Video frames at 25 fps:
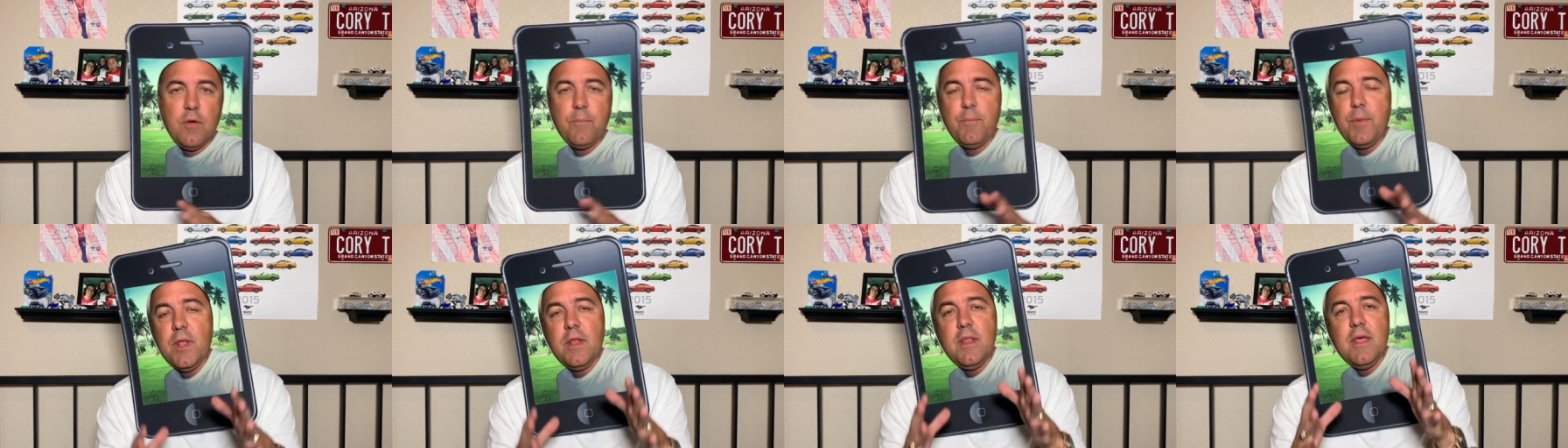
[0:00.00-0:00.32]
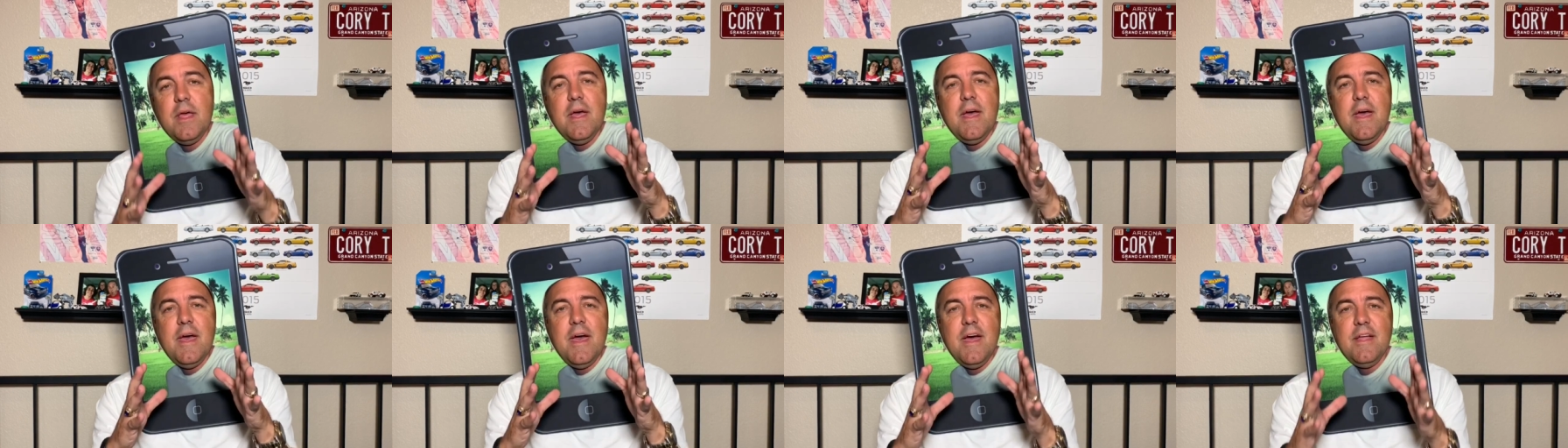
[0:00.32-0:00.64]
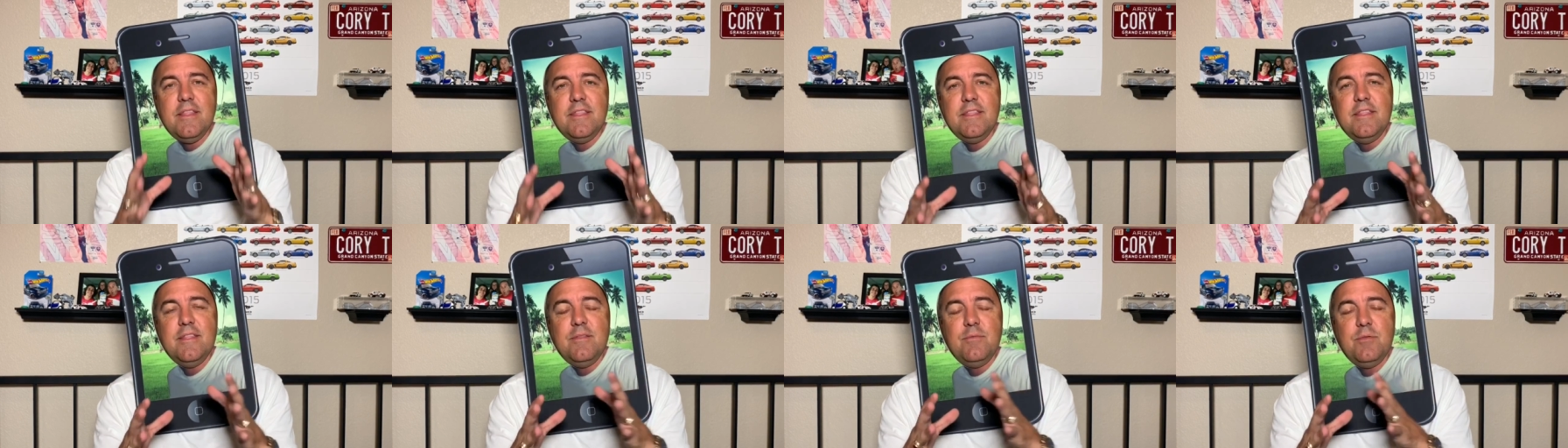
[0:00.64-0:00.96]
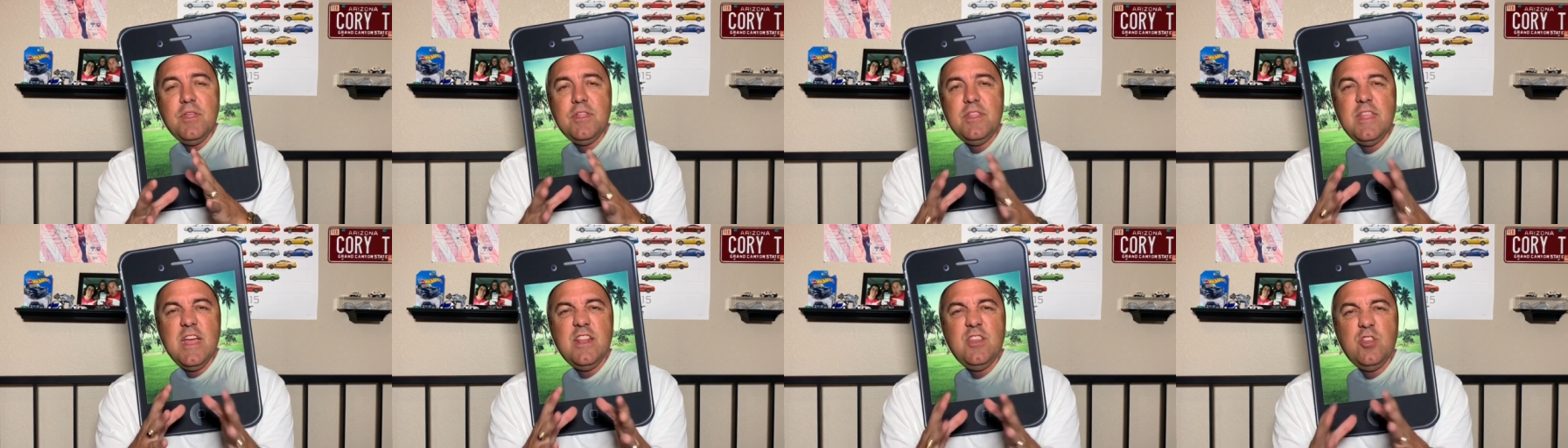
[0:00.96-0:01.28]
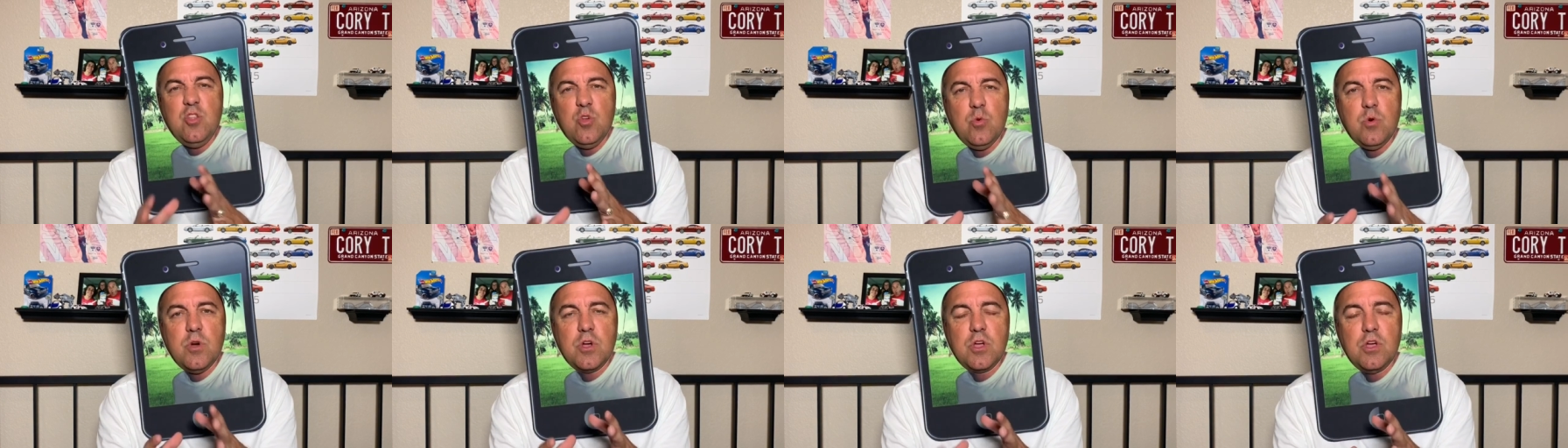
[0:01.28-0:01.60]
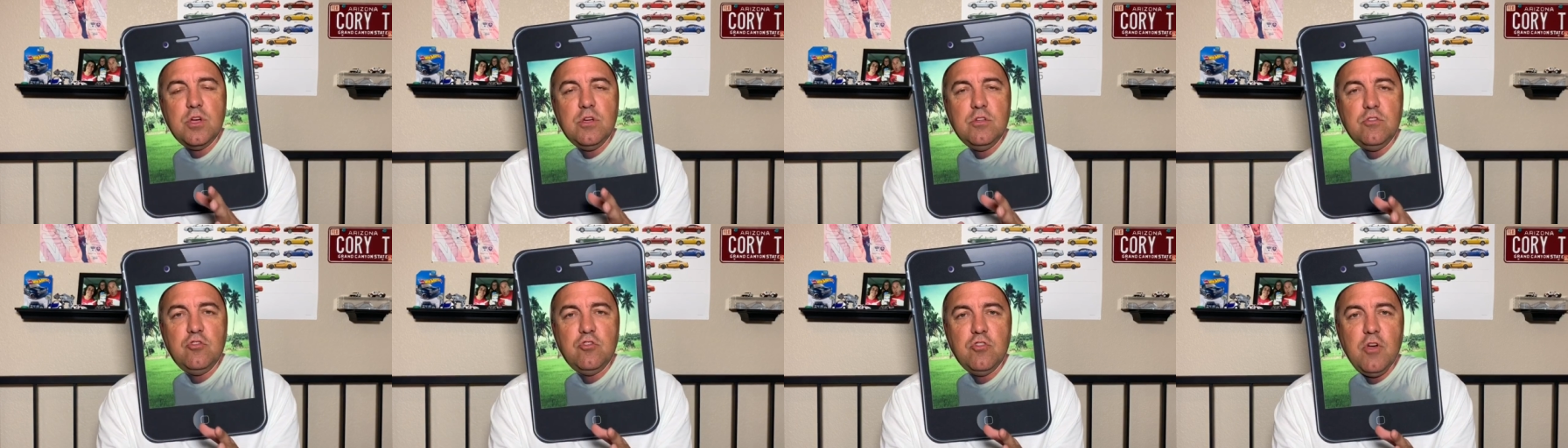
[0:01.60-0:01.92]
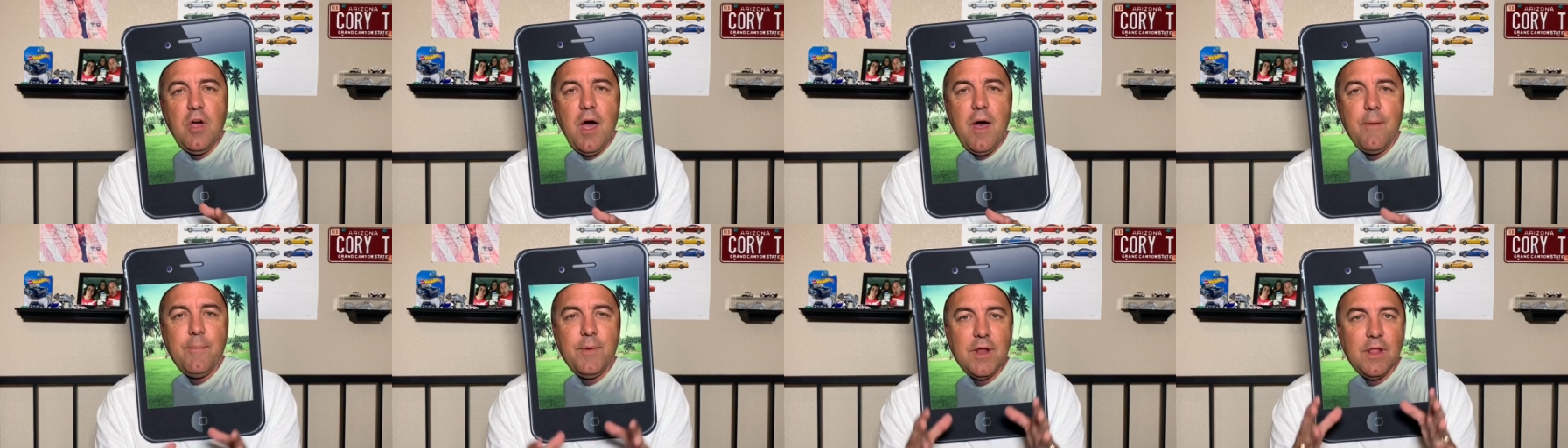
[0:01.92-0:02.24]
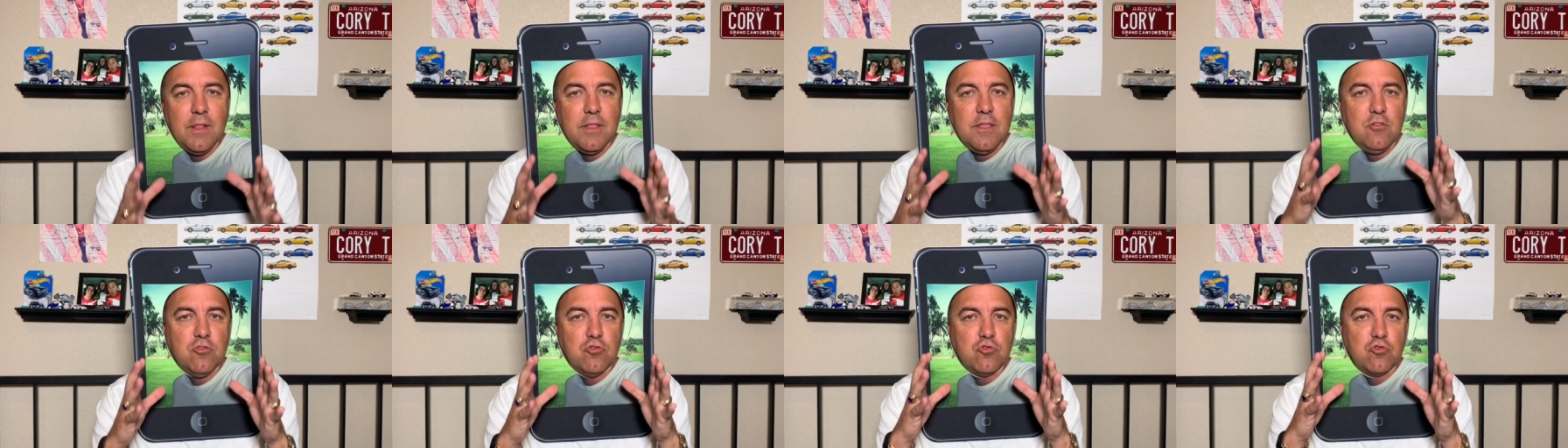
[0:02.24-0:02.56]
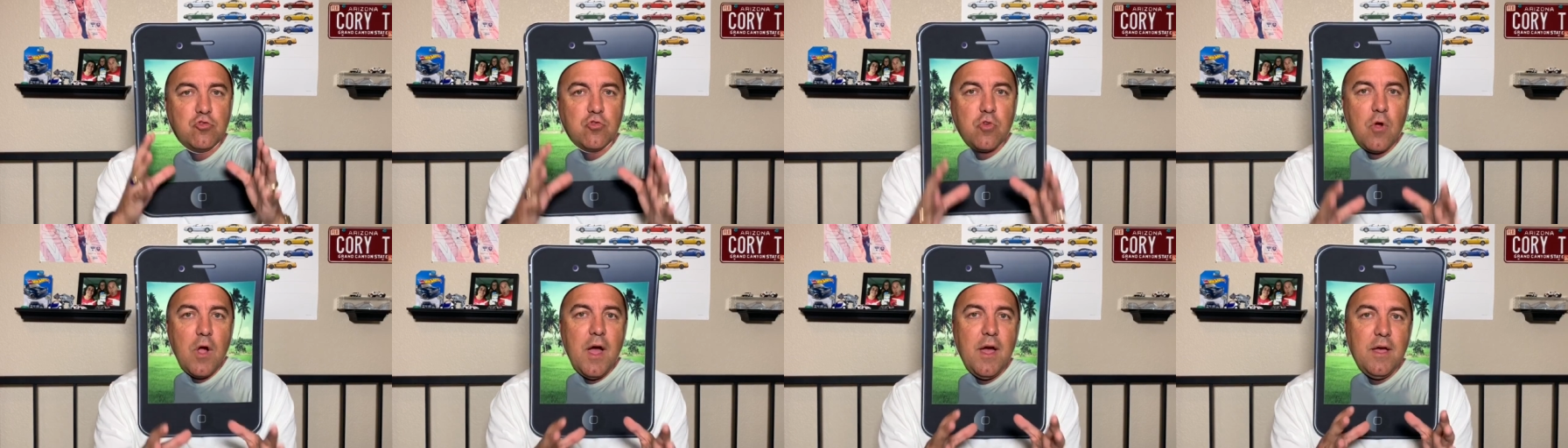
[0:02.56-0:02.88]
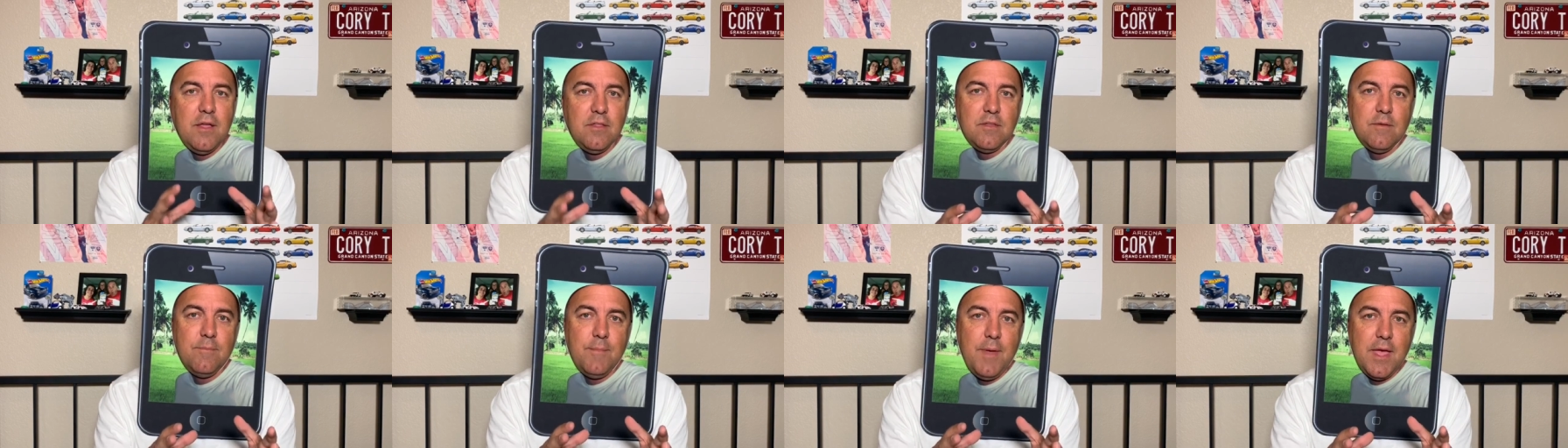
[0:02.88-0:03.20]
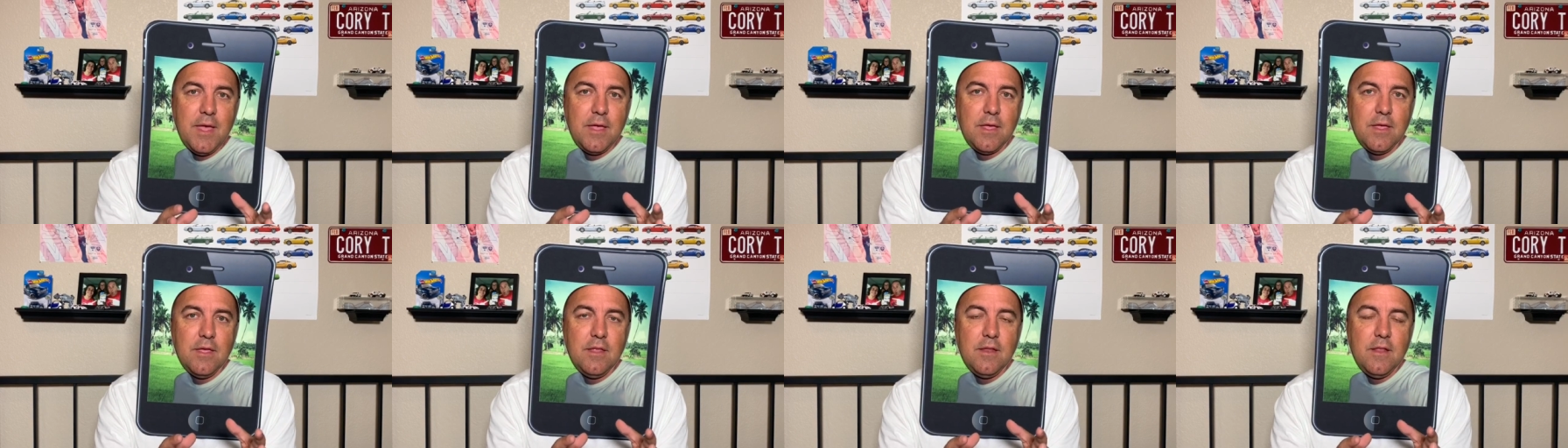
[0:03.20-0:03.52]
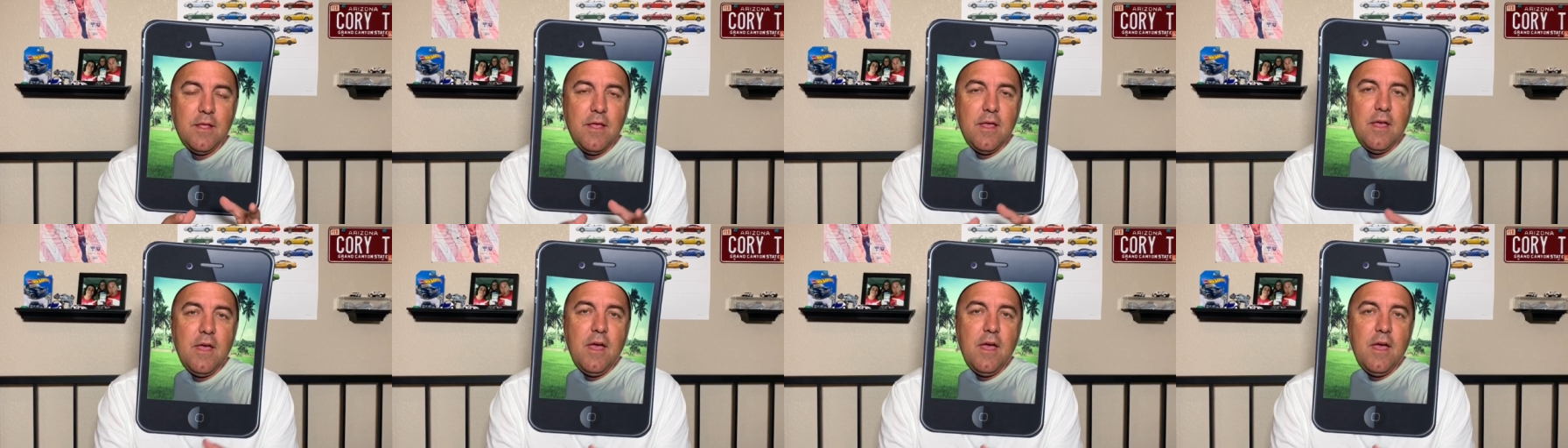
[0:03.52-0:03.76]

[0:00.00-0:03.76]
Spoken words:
but did they do a good job in at least trying to make it